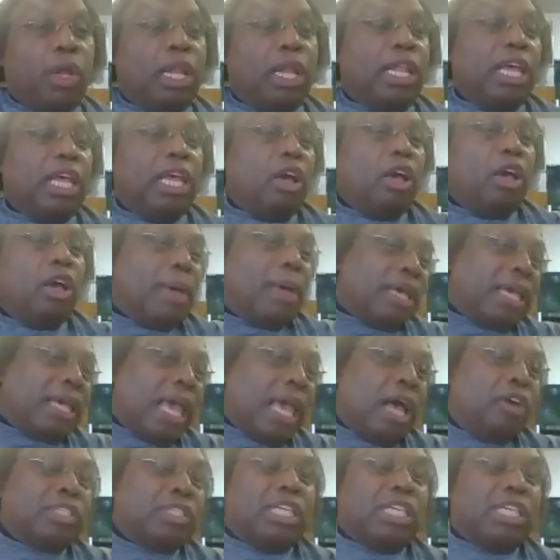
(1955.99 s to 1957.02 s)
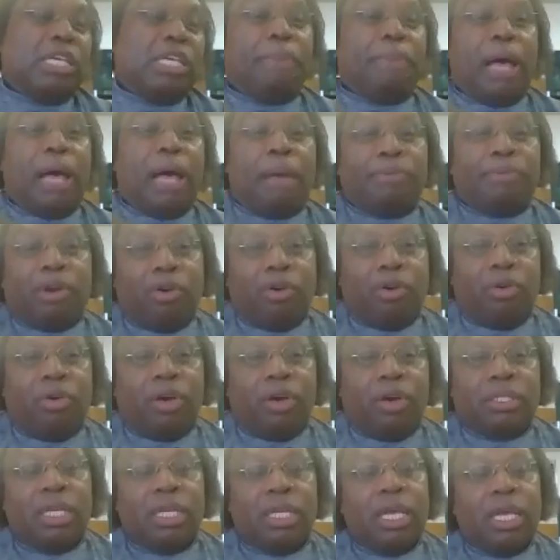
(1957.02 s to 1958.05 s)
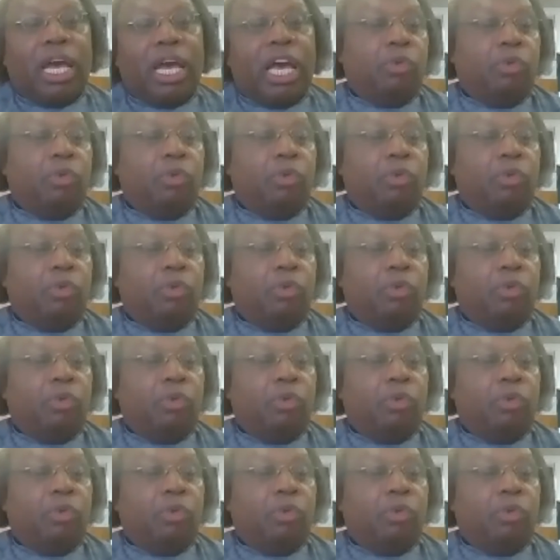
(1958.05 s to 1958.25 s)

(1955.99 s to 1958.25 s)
I want to lay on my couch, eat popcorn.